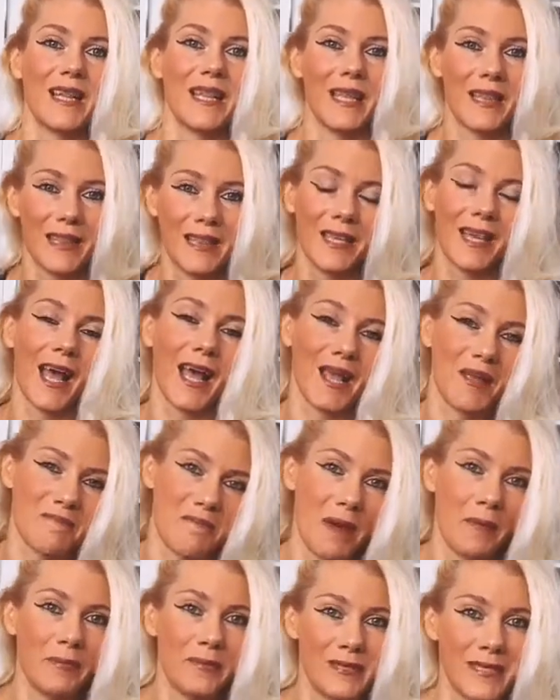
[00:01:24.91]
then cayenne
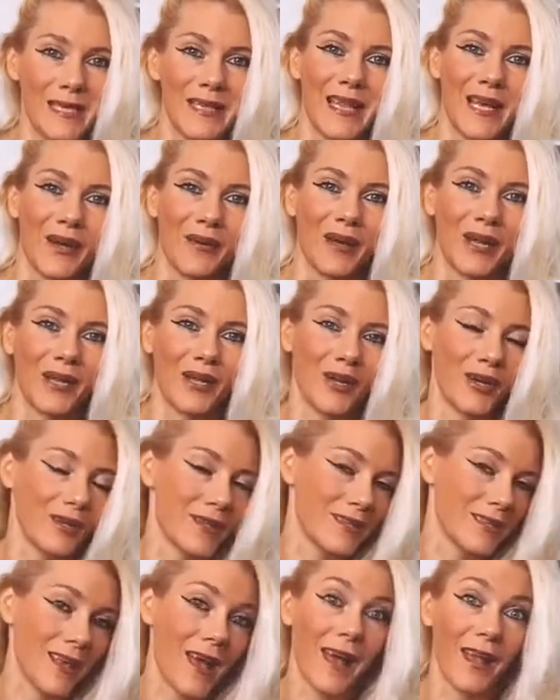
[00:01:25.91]
pepper's in there quite a lot
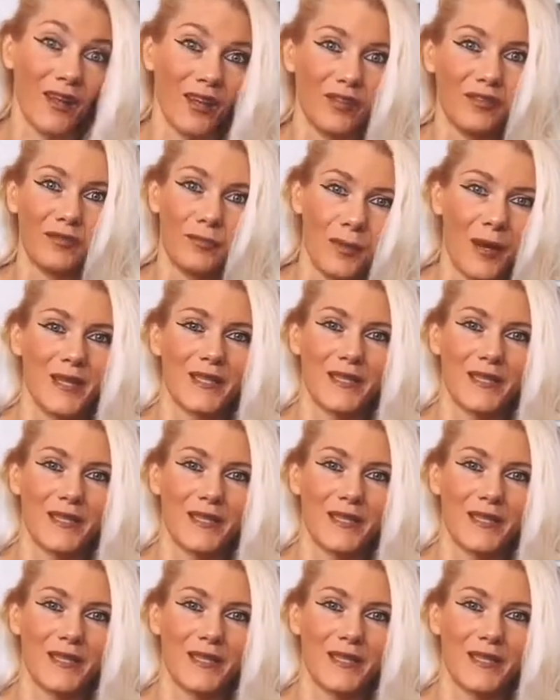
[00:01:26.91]
because I love